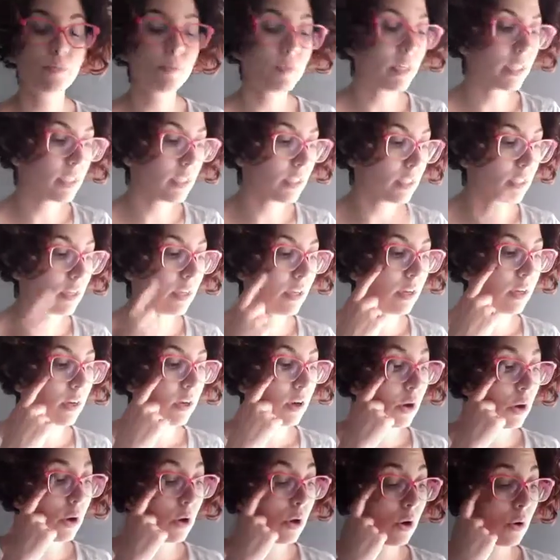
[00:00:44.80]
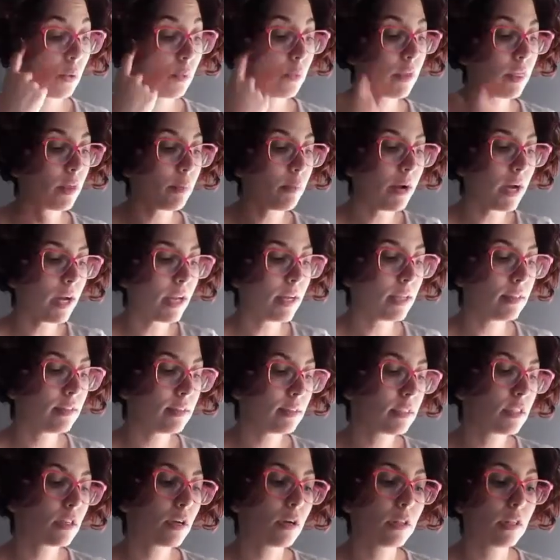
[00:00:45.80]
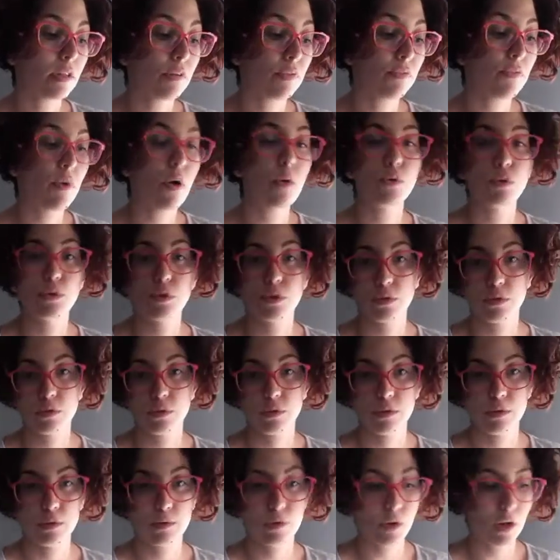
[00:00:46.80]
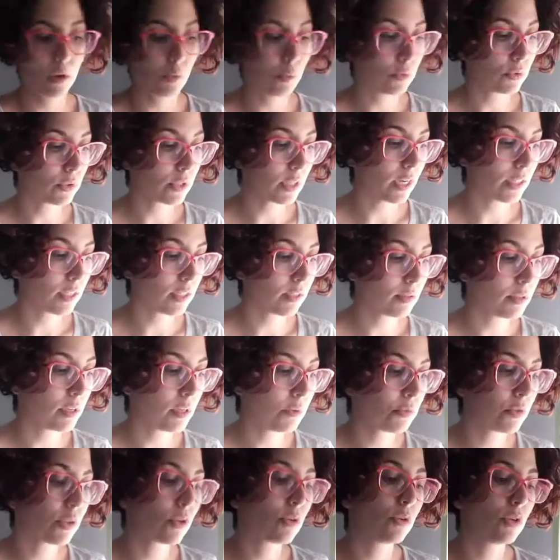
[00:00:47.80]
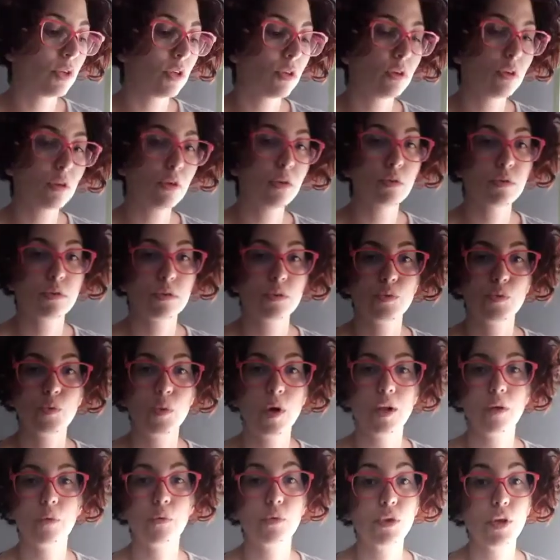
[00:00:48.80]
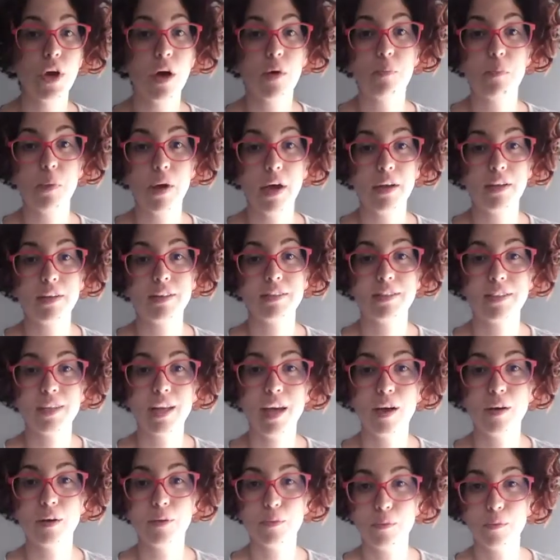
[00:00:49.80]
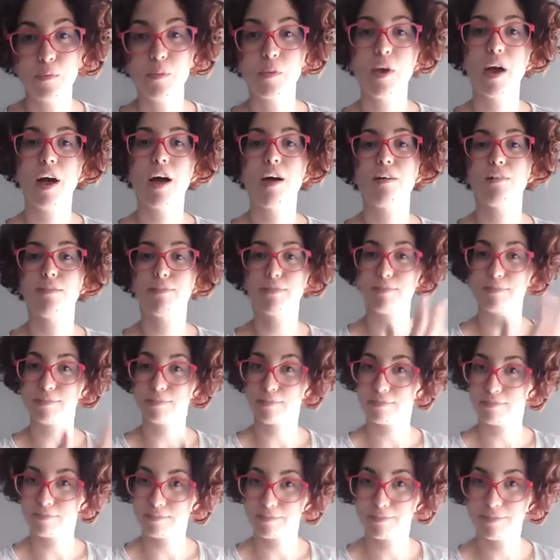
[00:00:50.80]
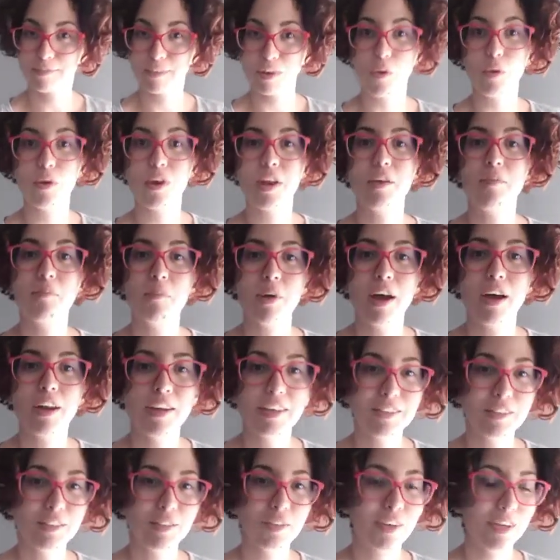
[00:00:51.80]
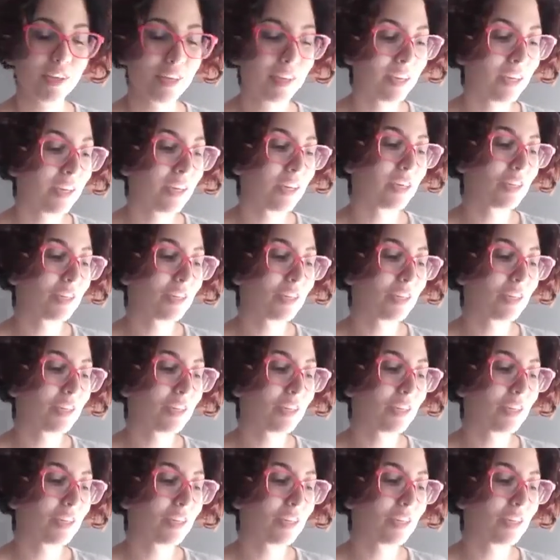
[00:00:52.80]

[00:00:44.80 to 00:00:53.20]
is, with a panel, describe the photos. Okay, what adjectives could you use? Well, we don't have panels now, we have online panels, okay?